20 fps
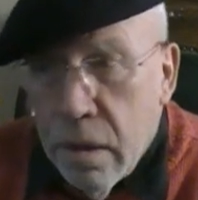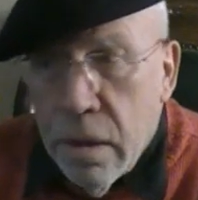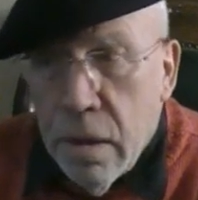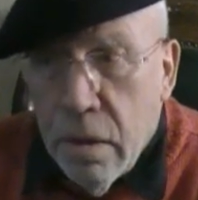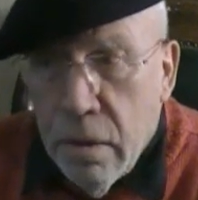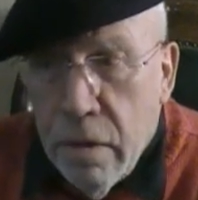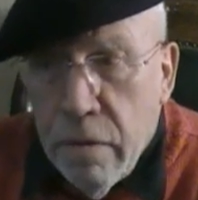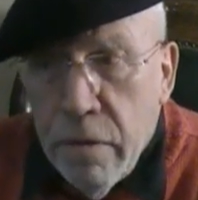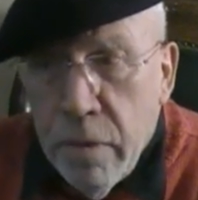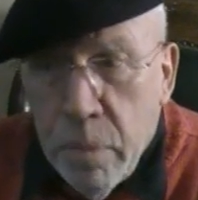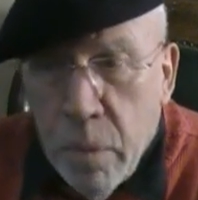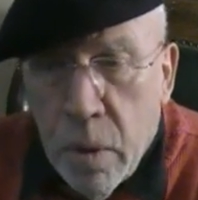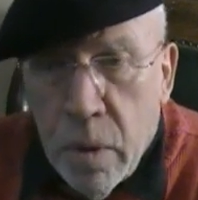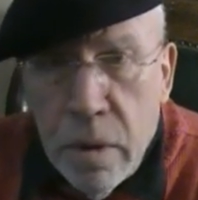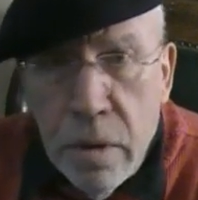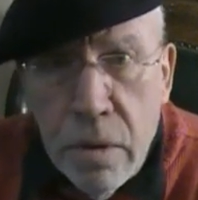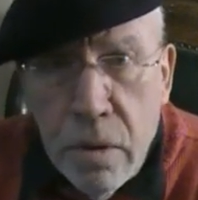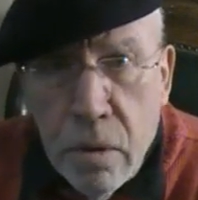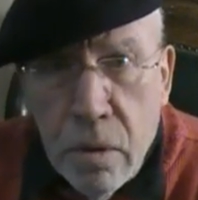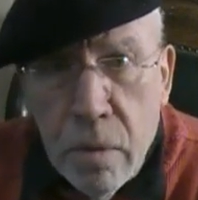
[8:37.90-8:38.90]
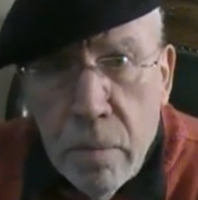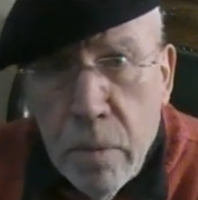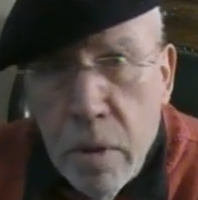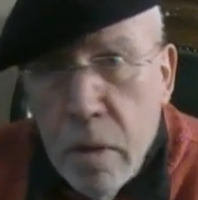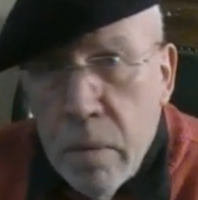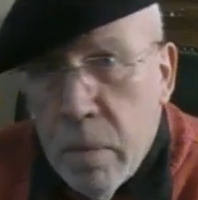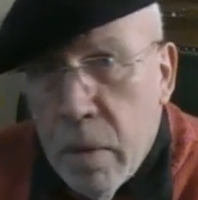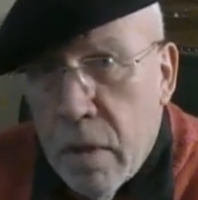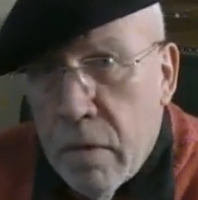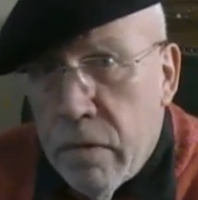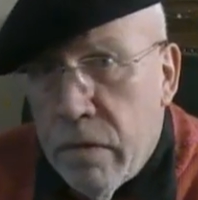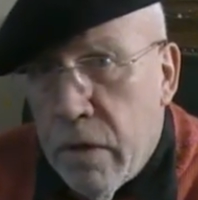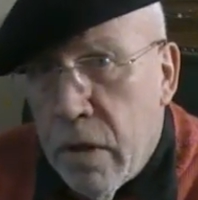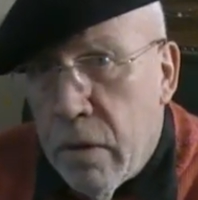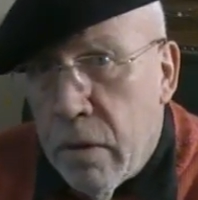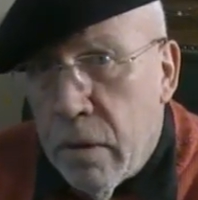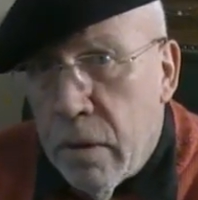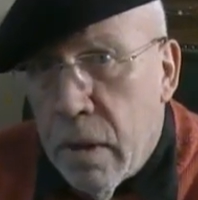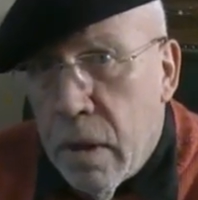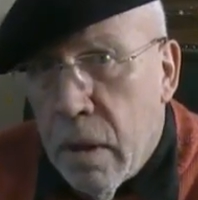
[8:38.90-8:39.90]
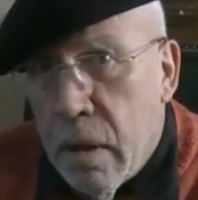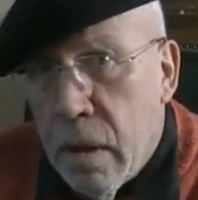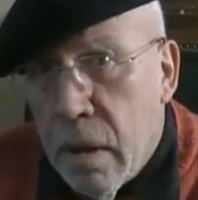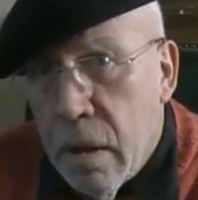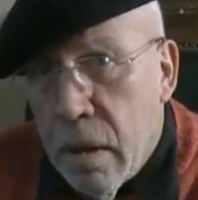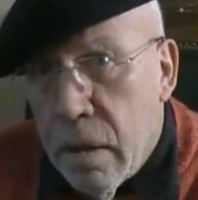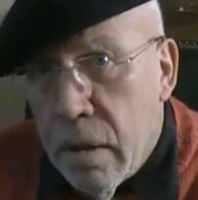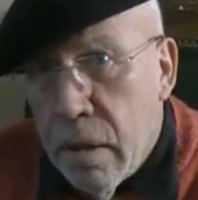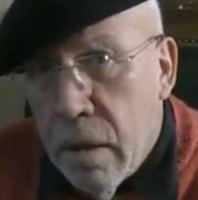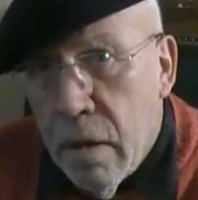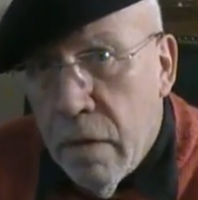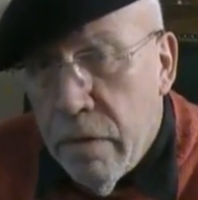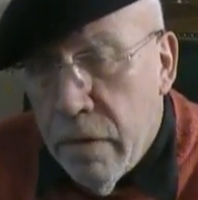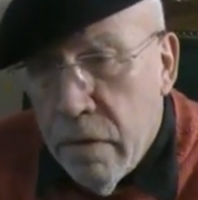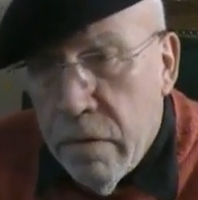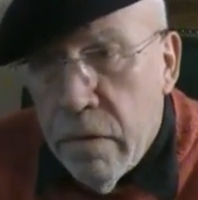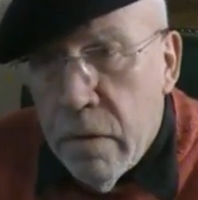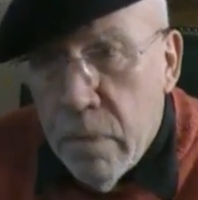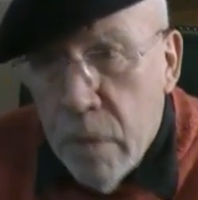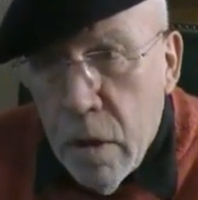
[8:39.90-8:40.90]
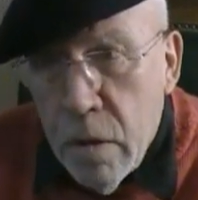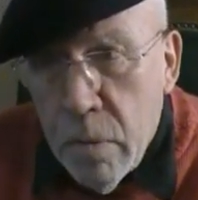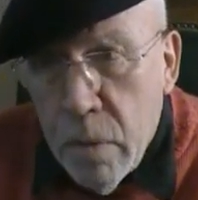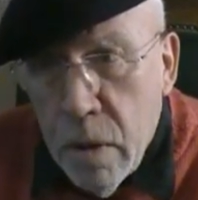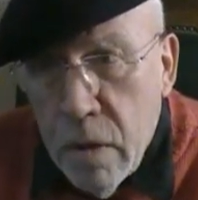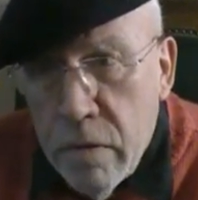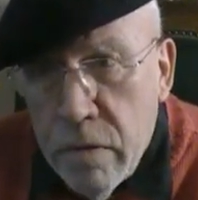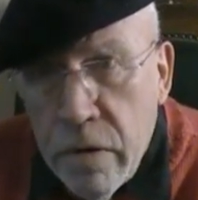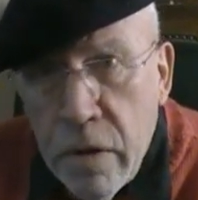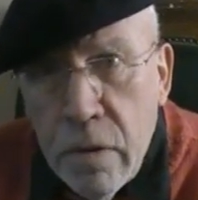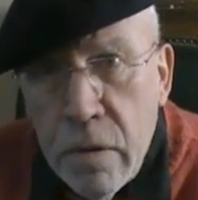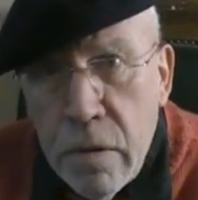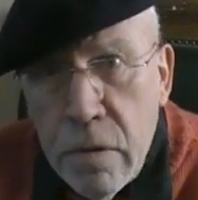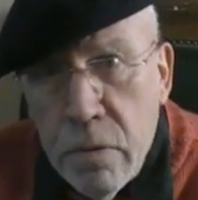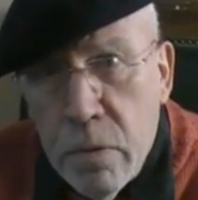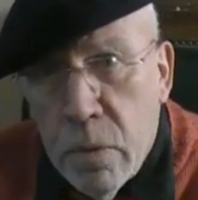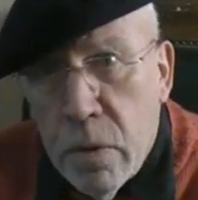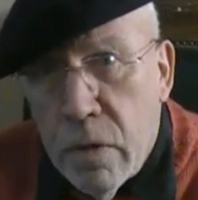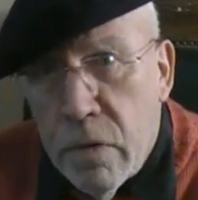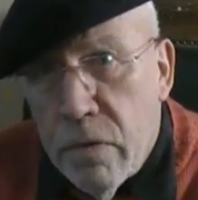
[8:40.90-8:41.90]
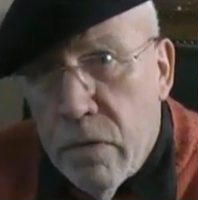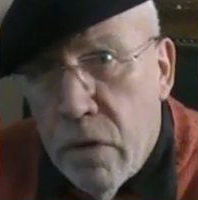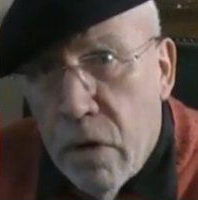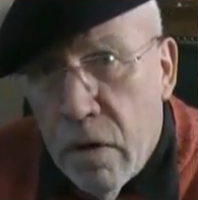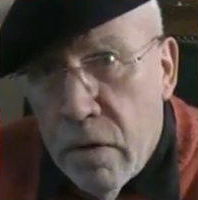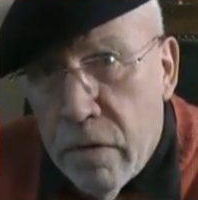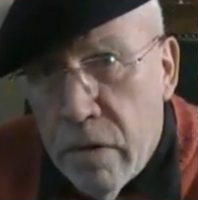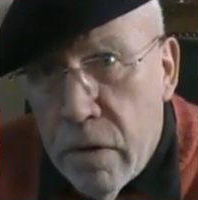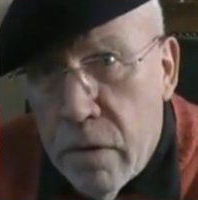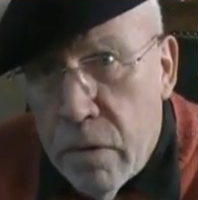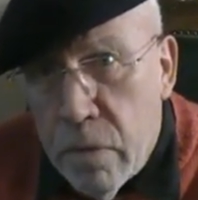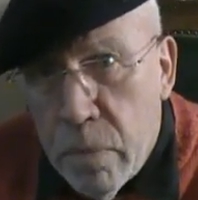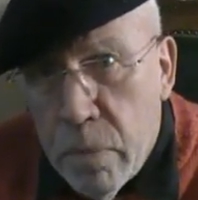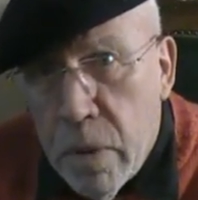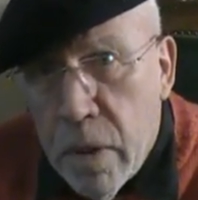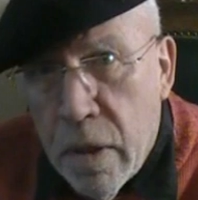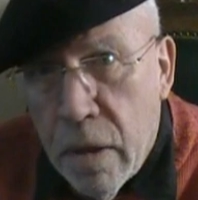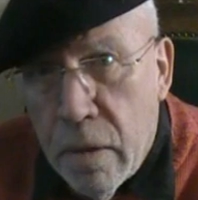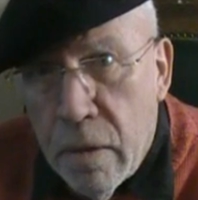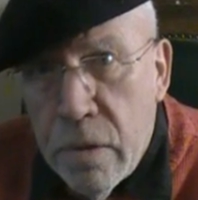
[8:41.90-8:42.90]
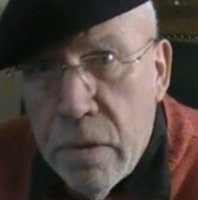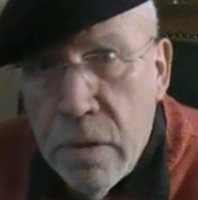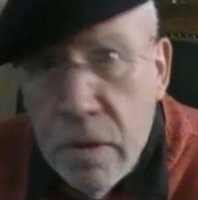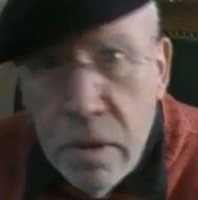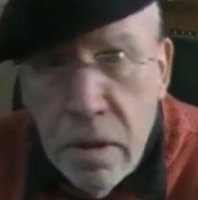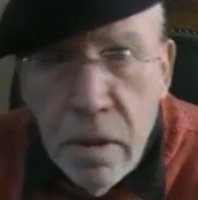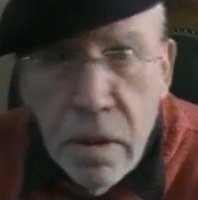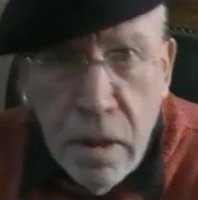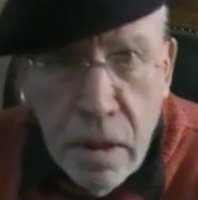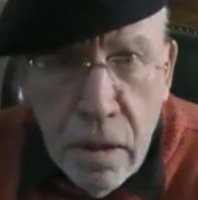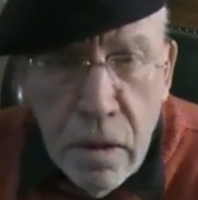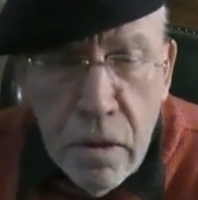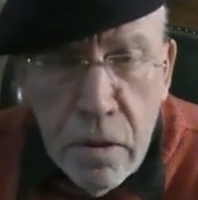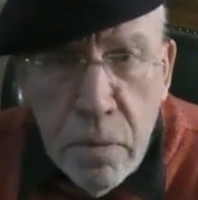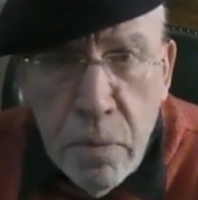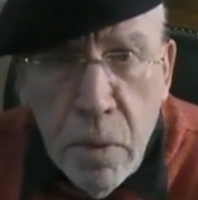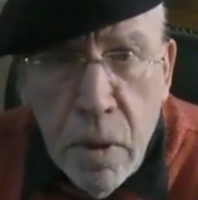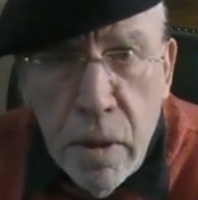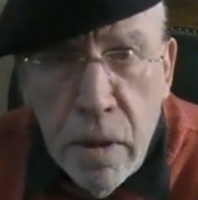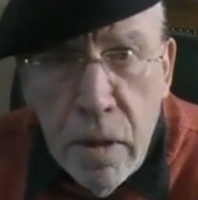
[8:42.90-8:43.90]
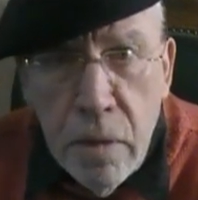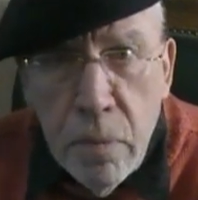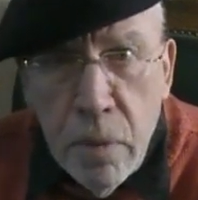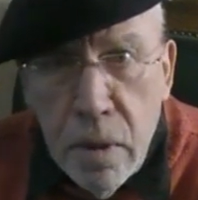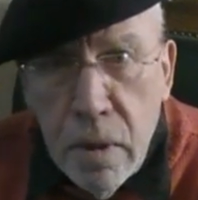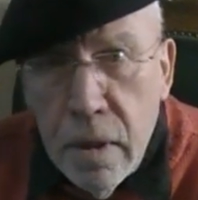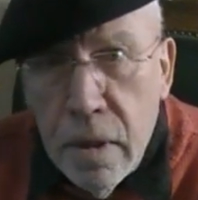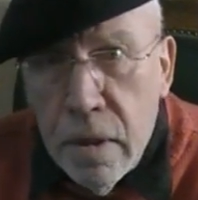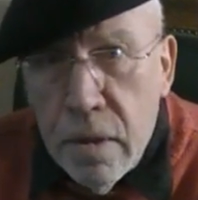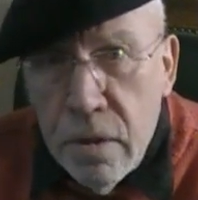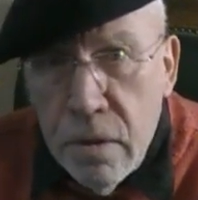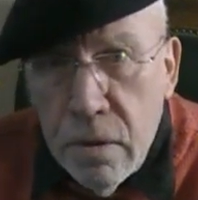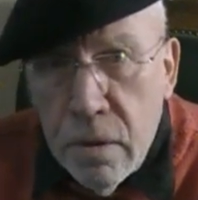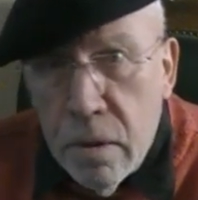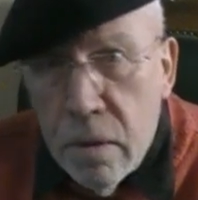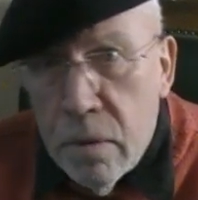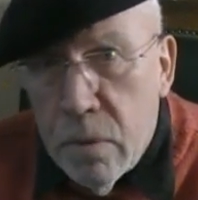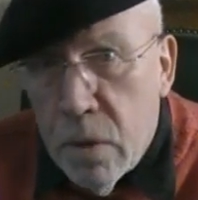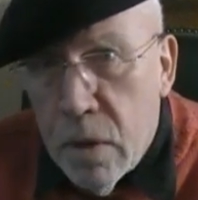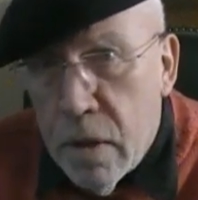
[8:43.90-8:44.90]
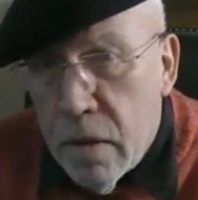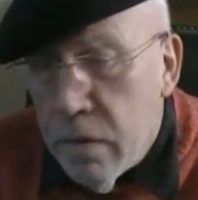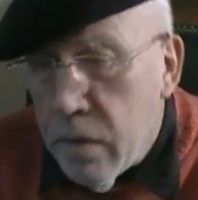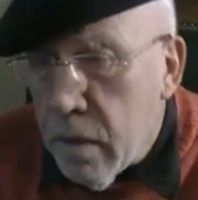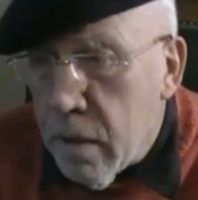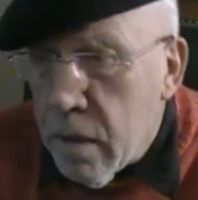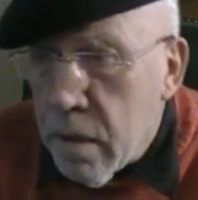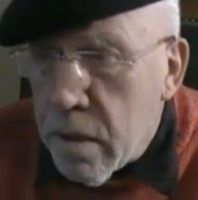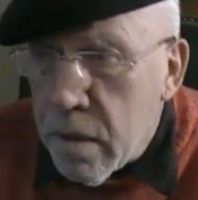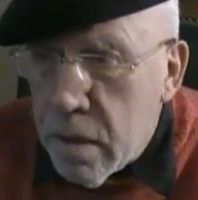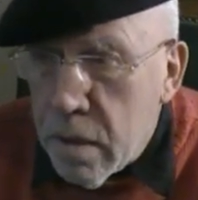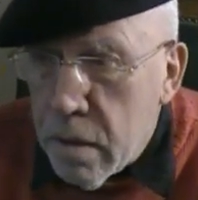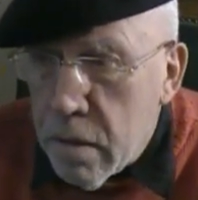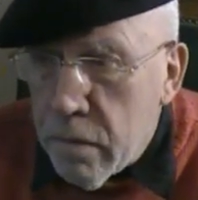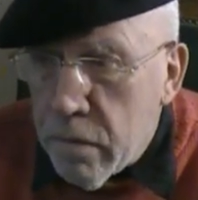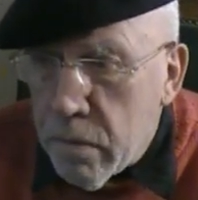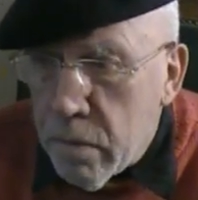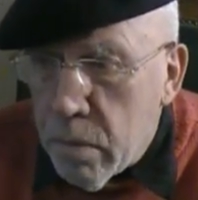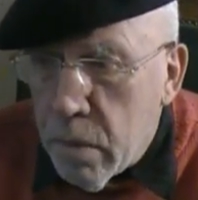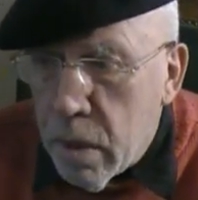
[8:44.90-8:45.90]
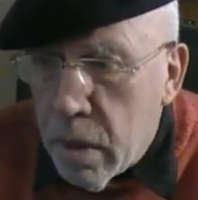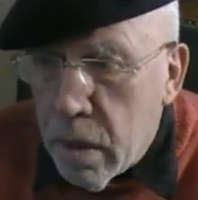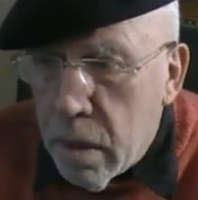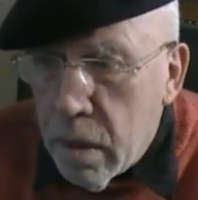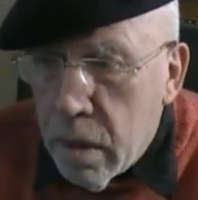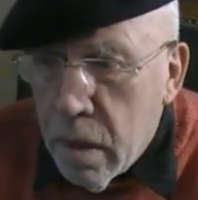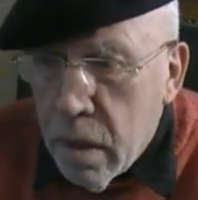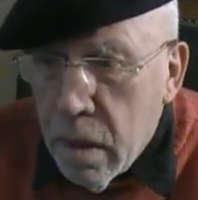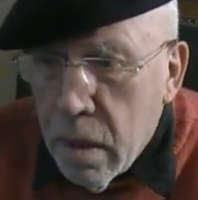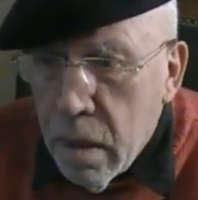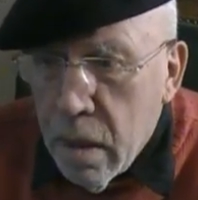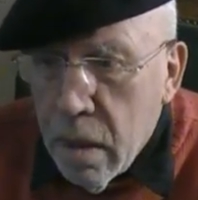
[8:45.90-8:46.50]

So everybody's got a mobile phone. Now, if every mobile phone is worth £500 in English money, but let's, you know, whatever it is in different money,